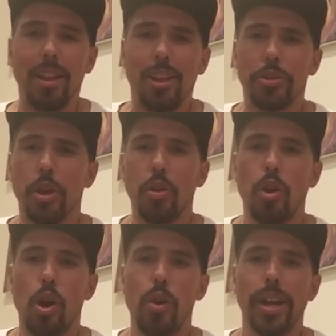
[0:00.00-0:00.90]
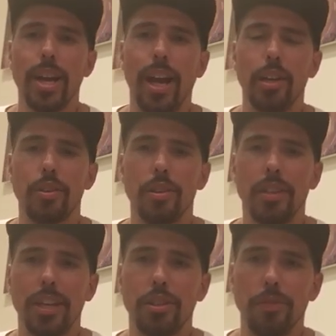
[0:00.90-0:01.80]
So, all right, guys,
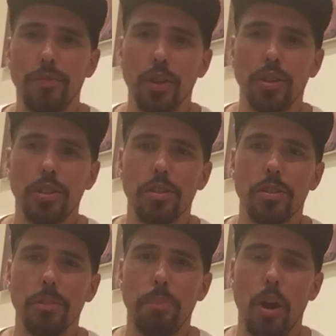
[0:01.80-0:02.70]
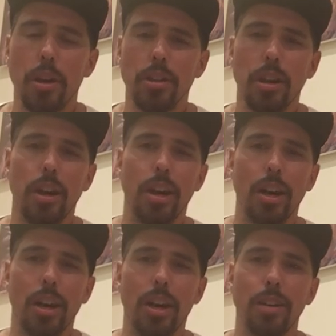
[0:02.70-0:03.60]
that's the first part
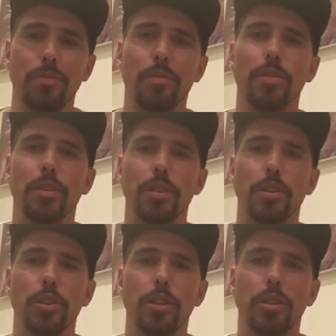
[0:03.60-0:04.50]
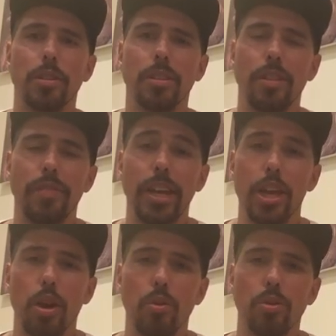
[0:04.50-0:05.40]
of the
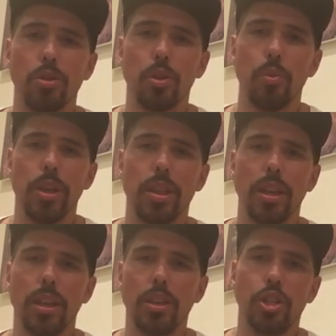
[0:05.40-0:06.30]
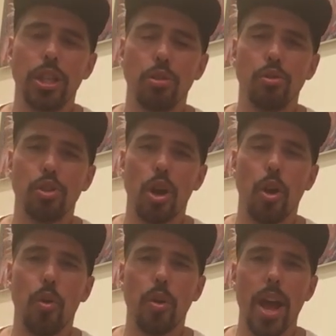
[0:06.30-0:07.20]
videos with Jeet Kune
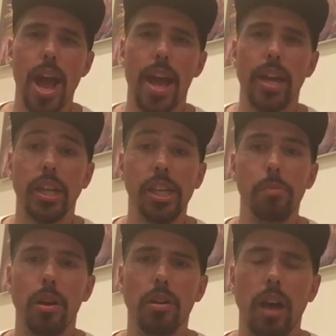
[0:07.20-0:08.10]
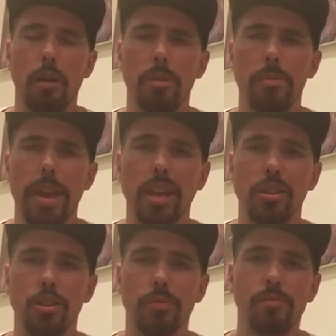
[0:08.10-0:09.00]
Do and HEMA. I'll be
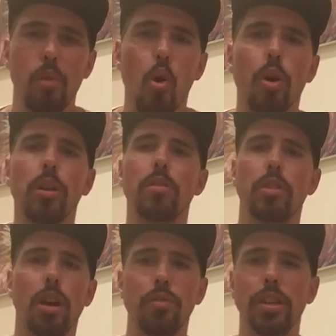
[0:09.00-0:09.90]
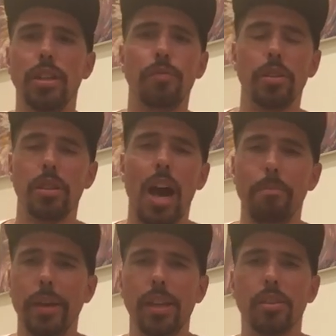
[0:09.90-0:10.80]
making some more covering different
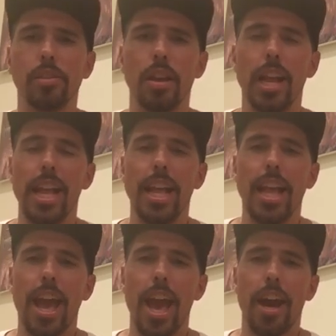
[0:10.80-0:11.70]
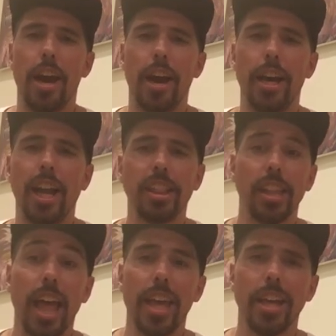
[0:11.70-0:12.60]
topics. Hit the
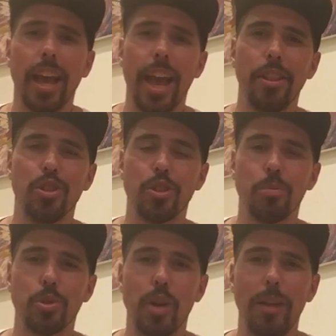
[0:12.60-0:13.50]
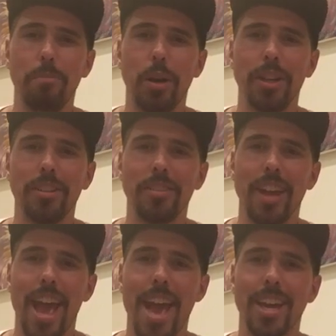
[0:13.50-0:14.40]
like and the subscribe button,
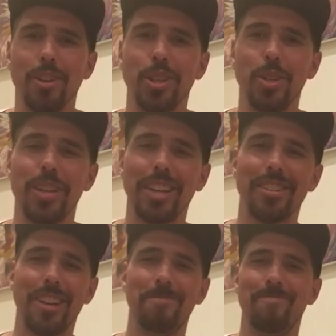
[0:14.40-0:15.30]
and I'll see you next time.